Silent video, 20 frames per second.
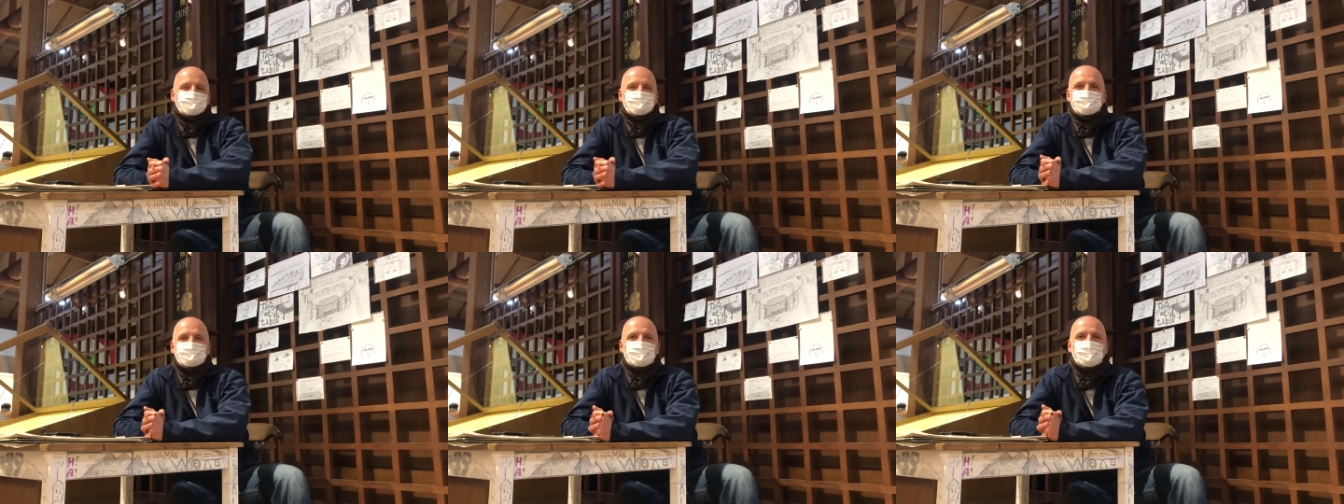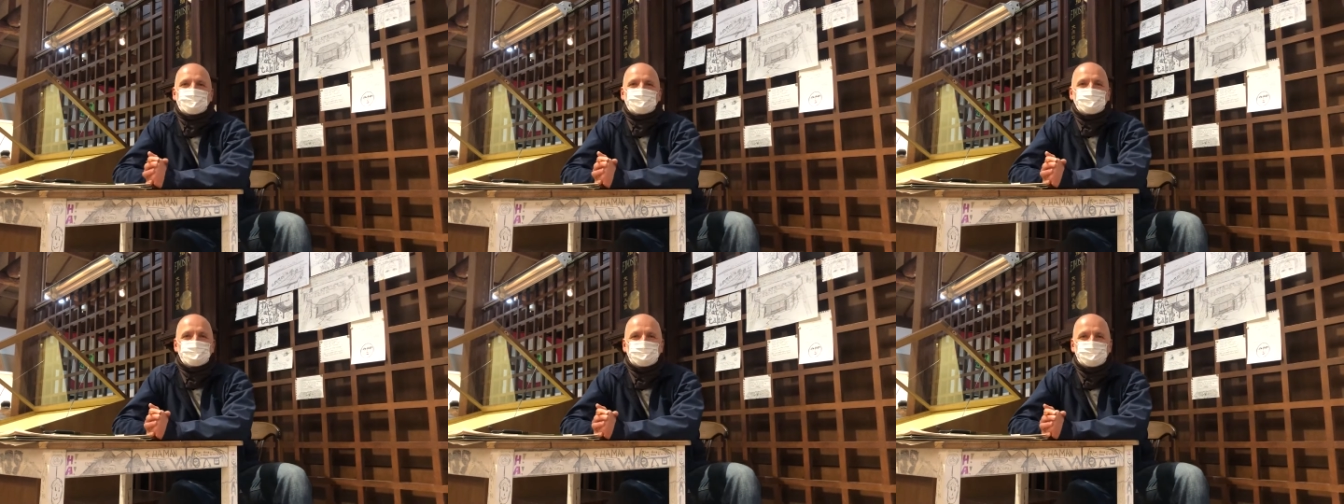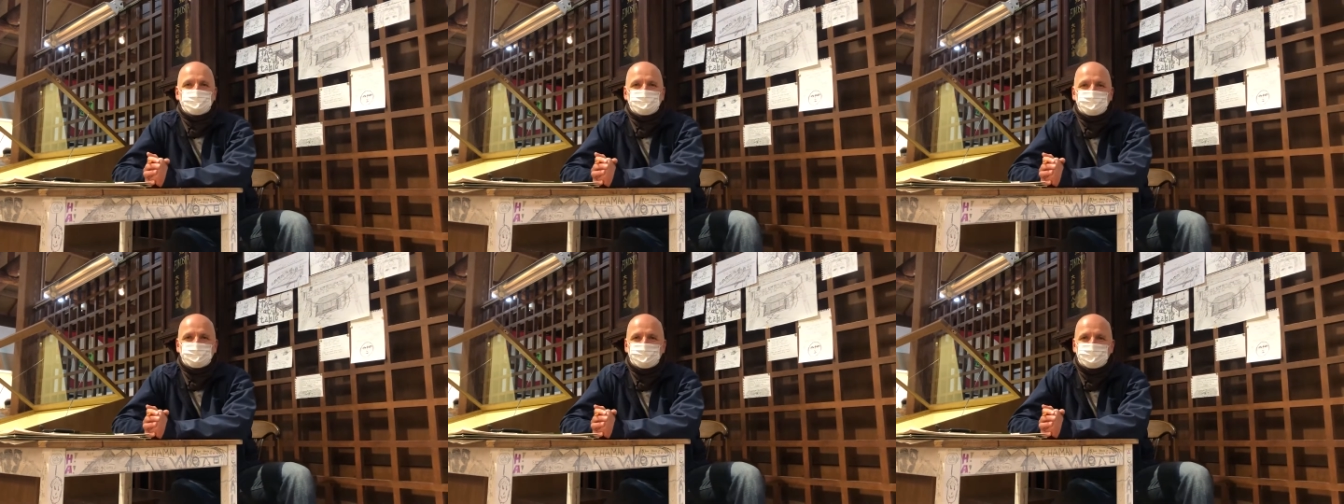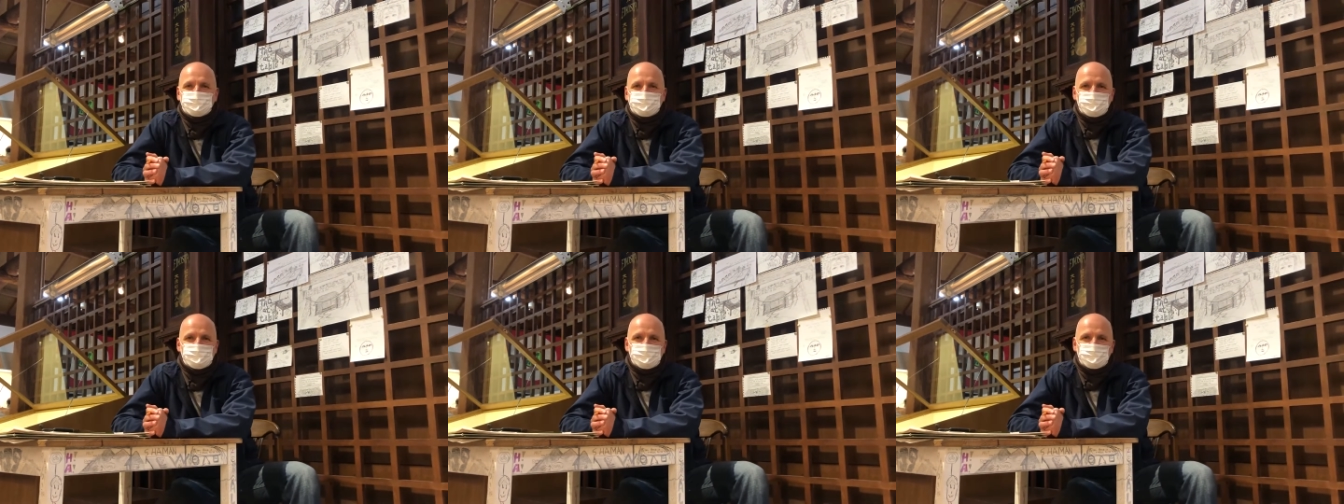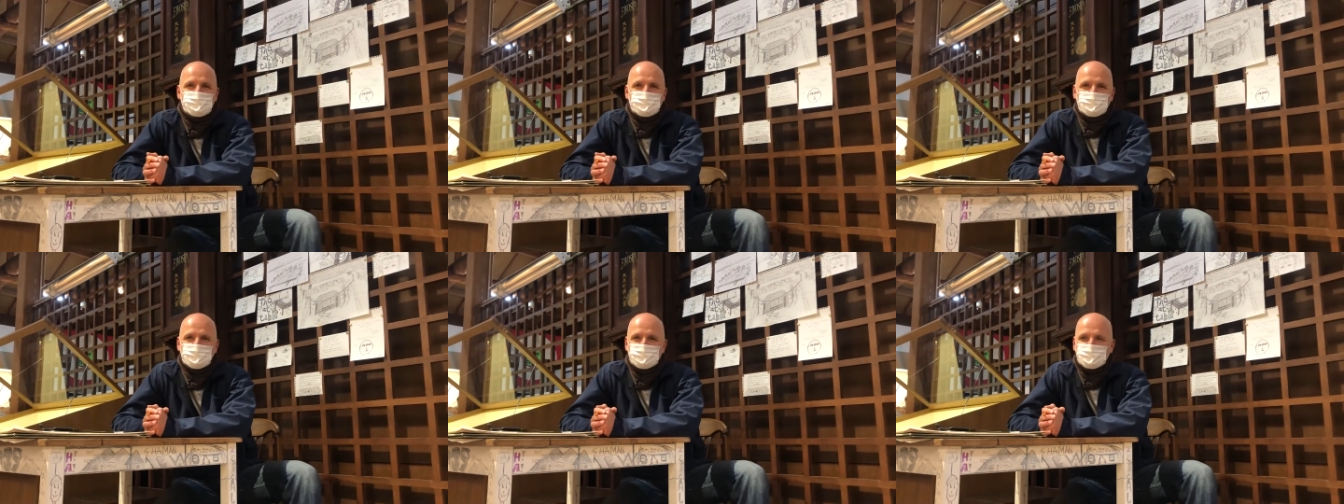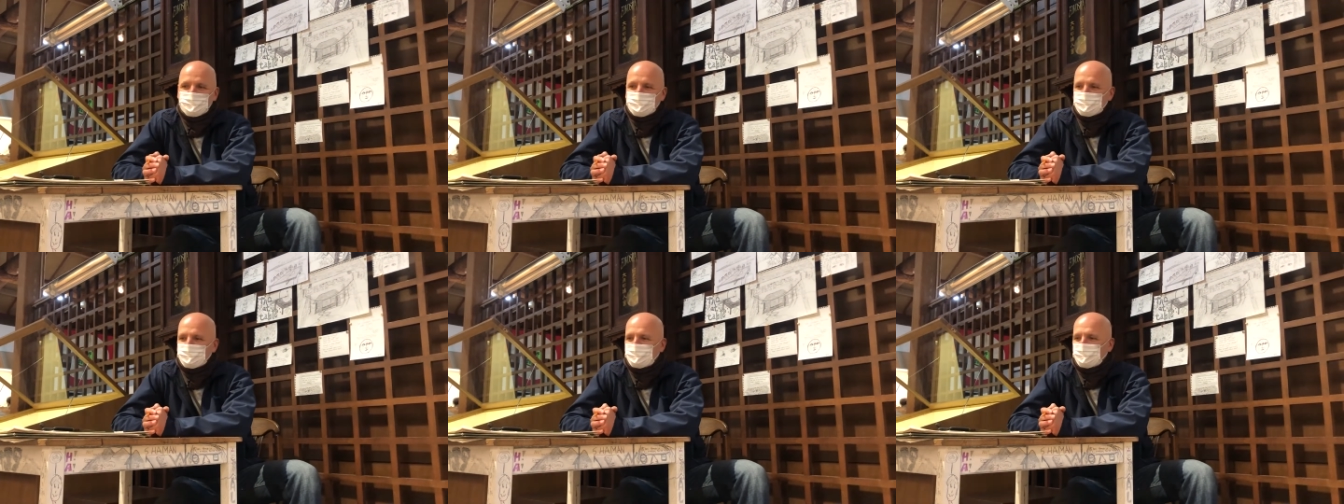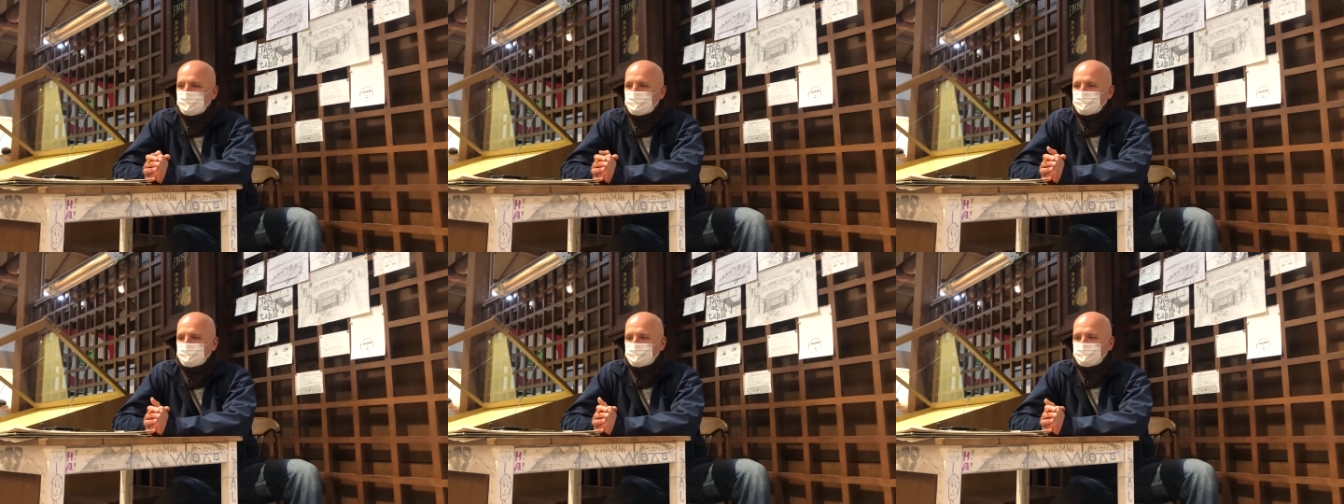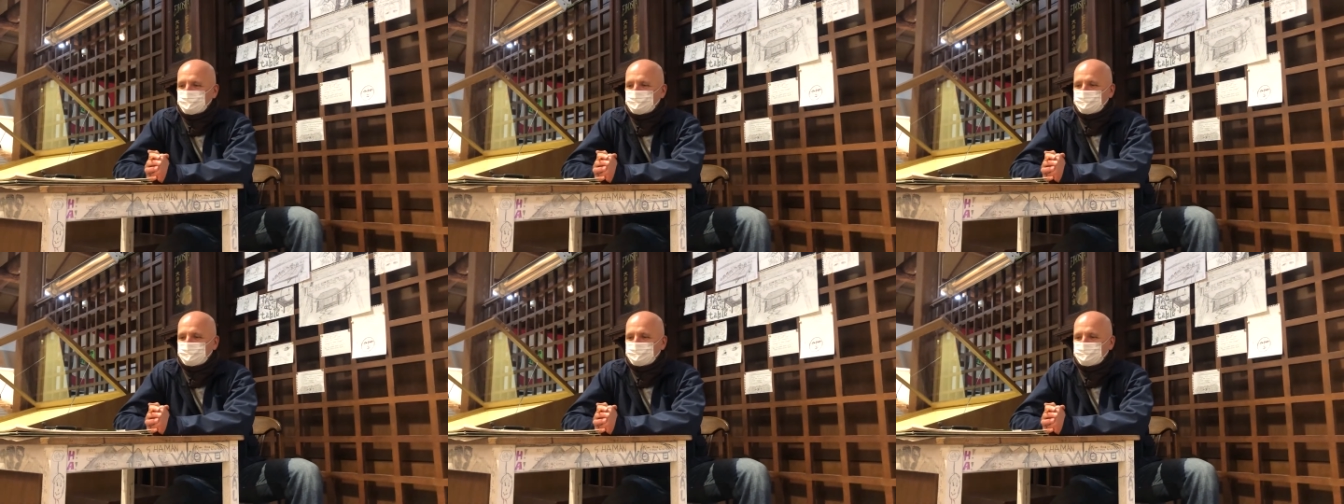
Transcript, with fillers: sketches of